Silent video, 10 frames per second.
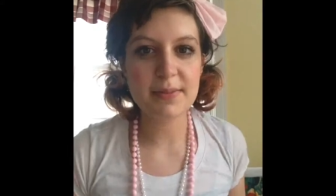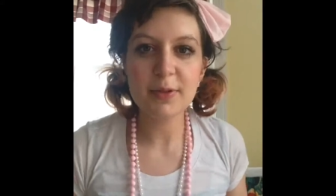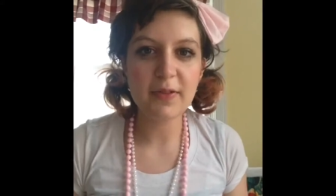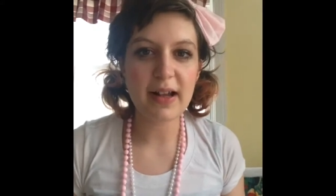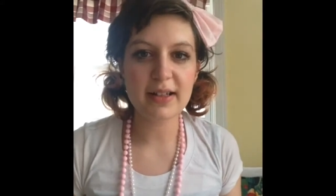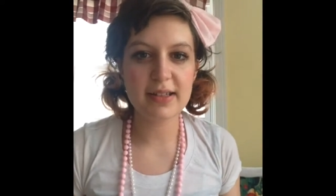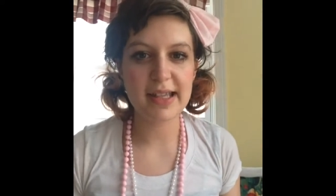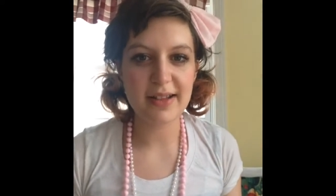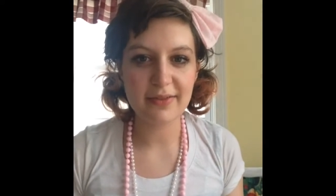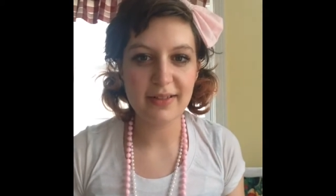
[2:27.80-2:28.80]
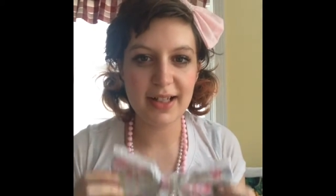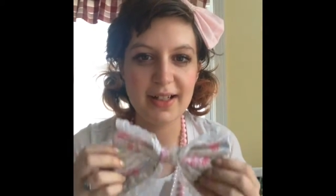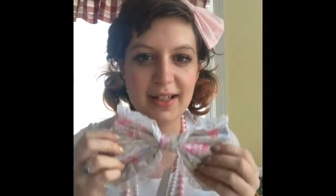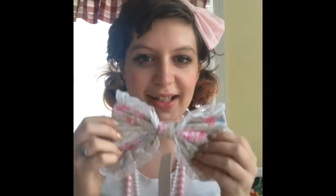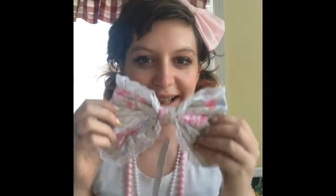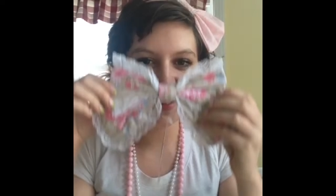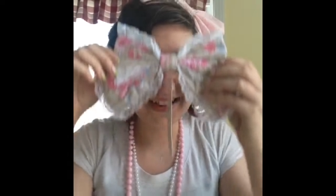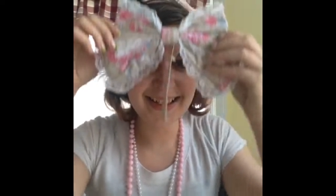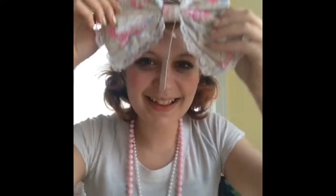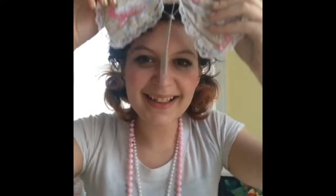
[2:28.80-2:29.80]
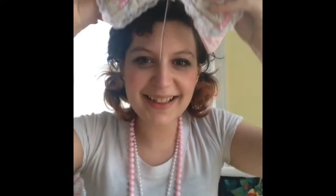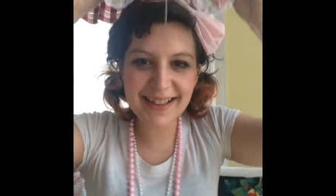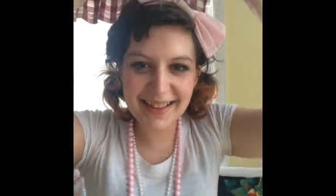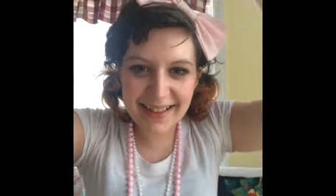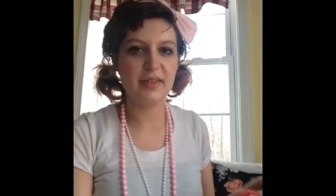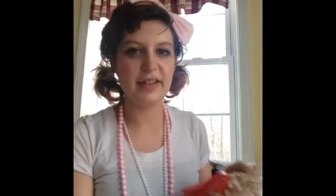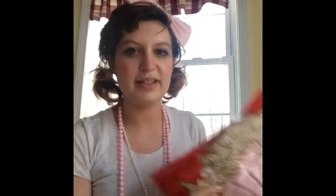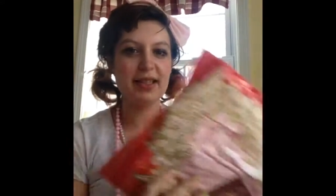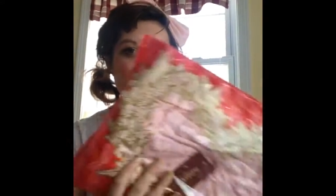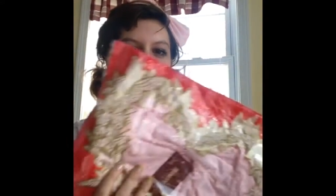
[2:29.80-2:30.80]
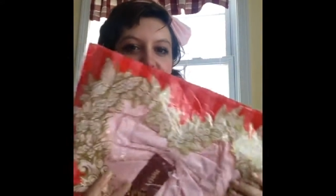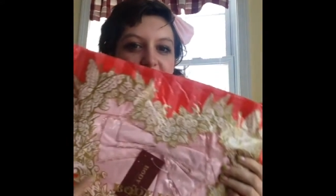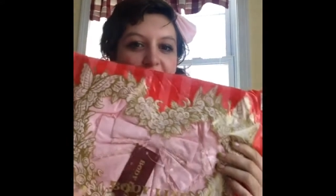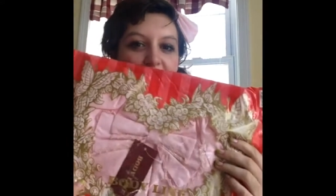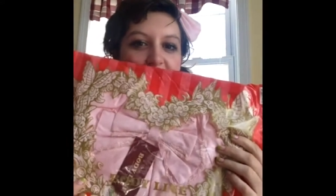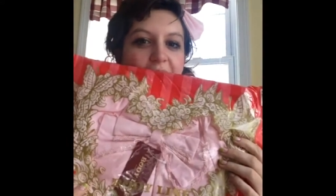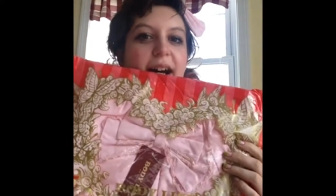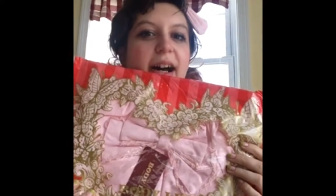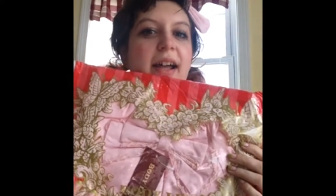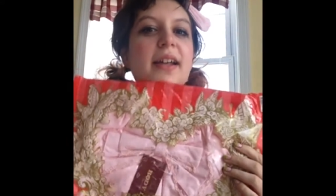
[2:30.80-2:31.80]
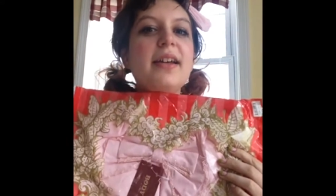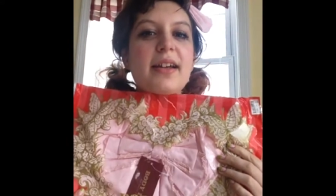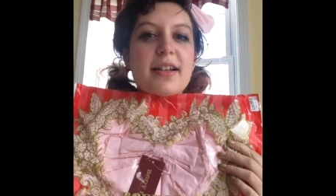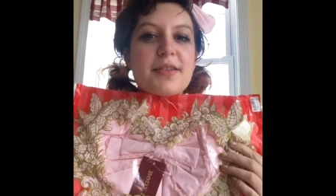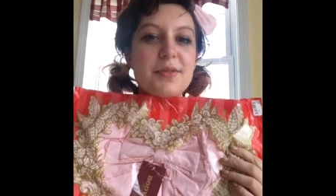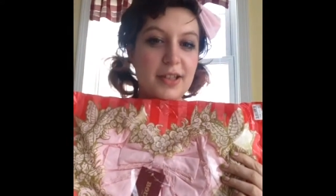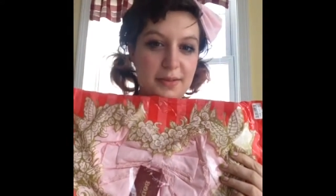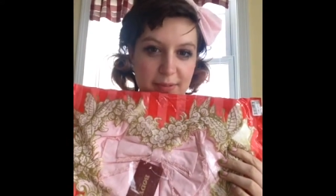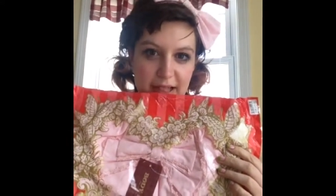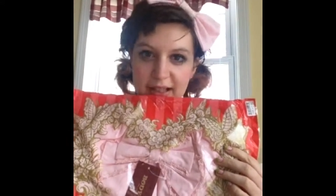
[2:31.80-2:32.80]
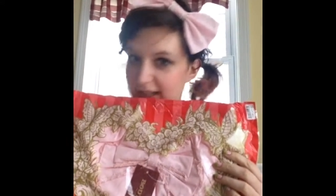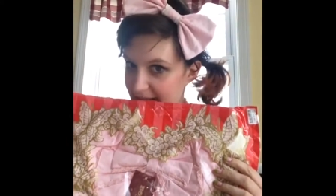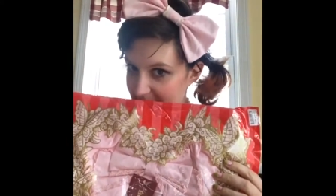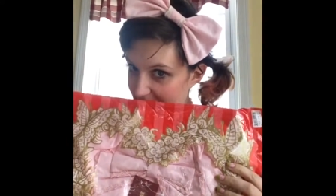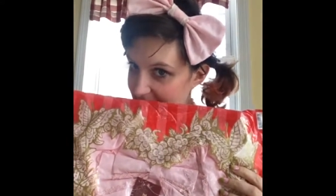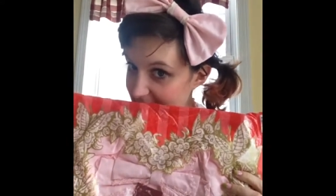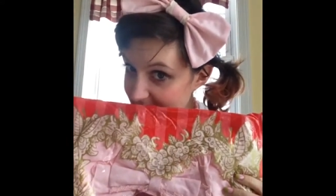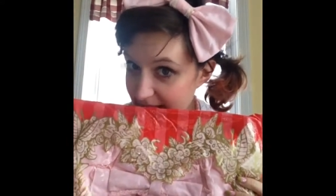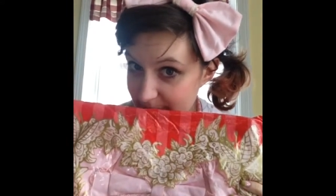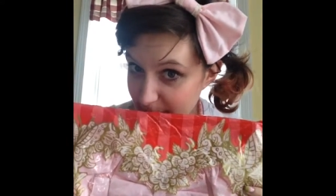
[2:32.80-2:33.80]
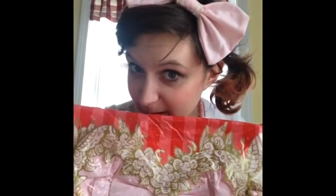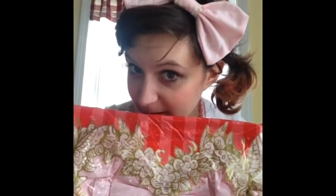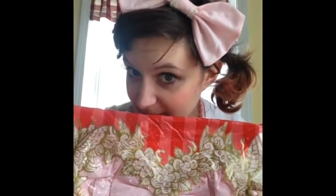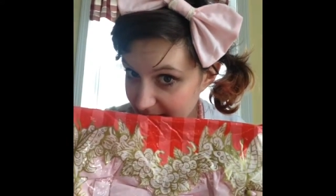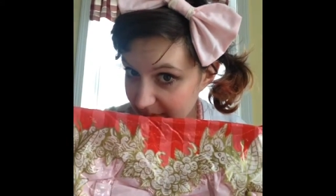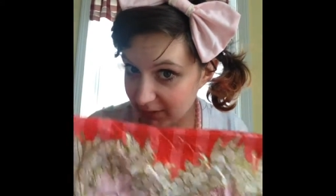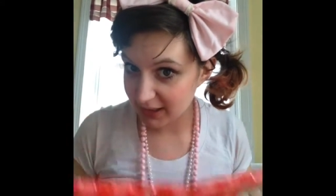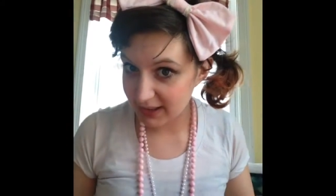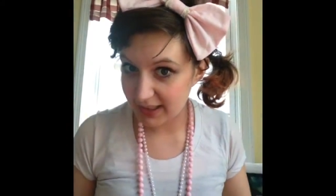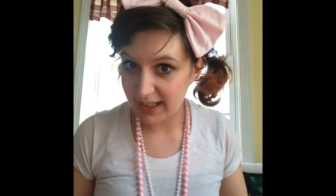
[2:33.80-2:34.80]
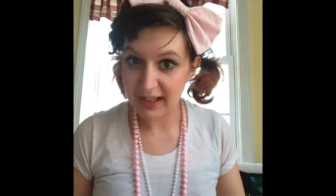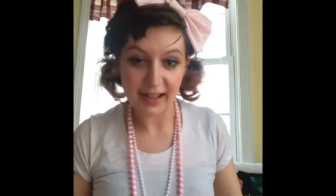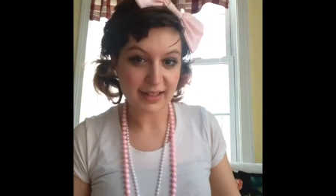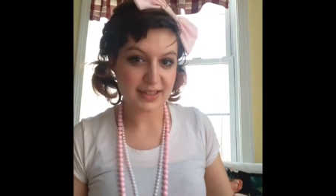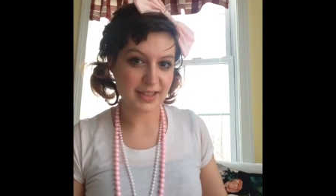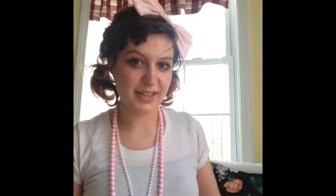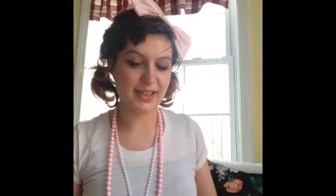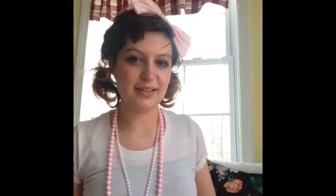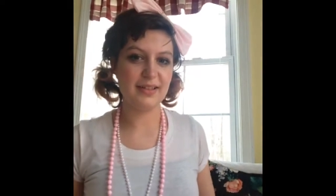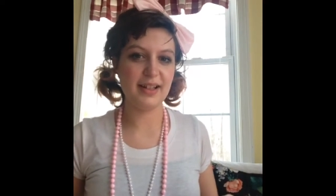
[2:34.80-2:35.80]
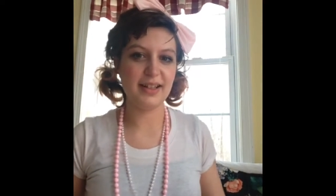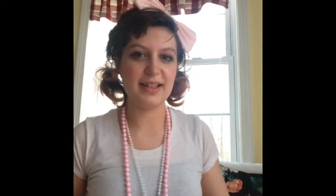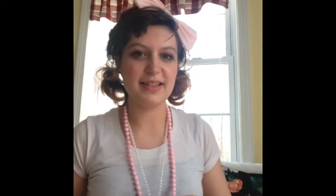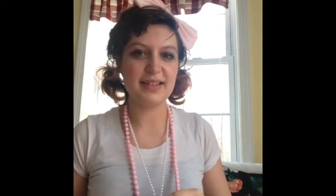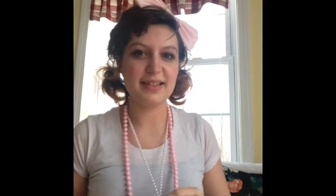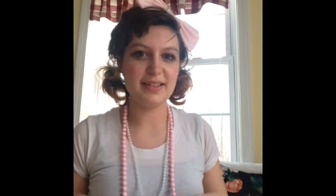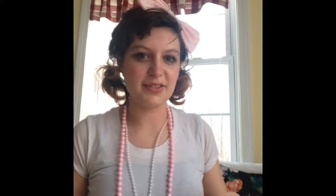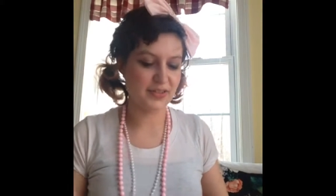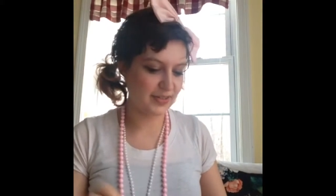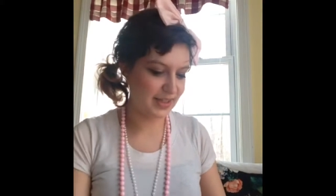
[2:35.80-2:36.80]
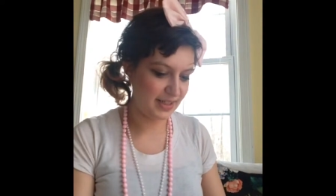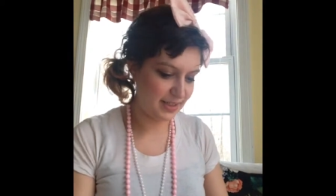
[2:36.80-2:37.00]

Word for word: Move on to the second one. Yay! This is the second one I got. It's really pink and it matches this bow I'm wearing today actually and this jewelry.